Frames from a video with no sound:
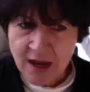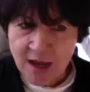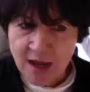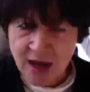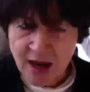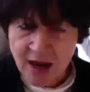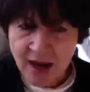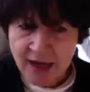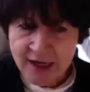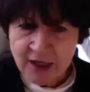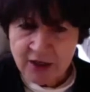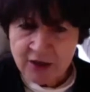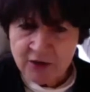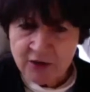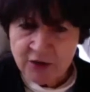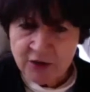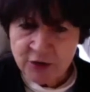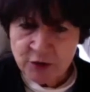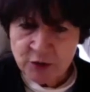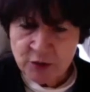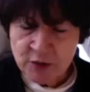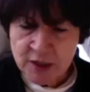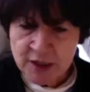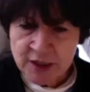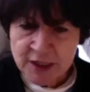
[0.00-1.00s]
I can
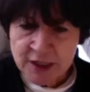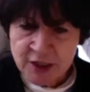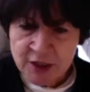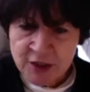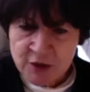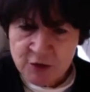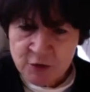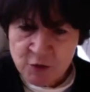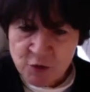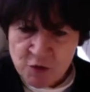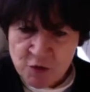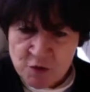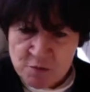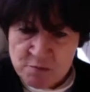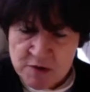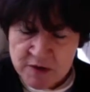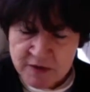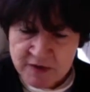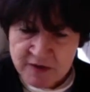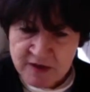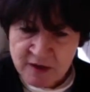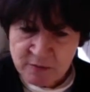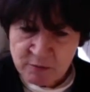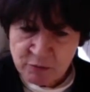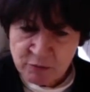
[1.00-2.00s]
do an enormous
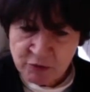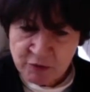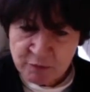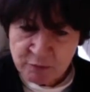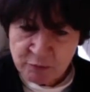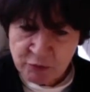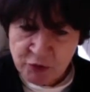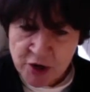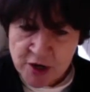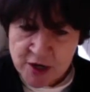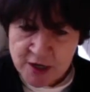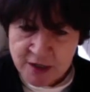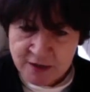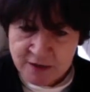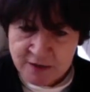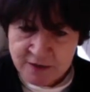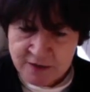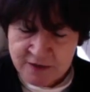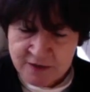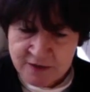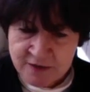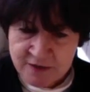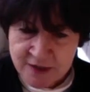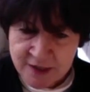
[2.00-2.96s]
number of prints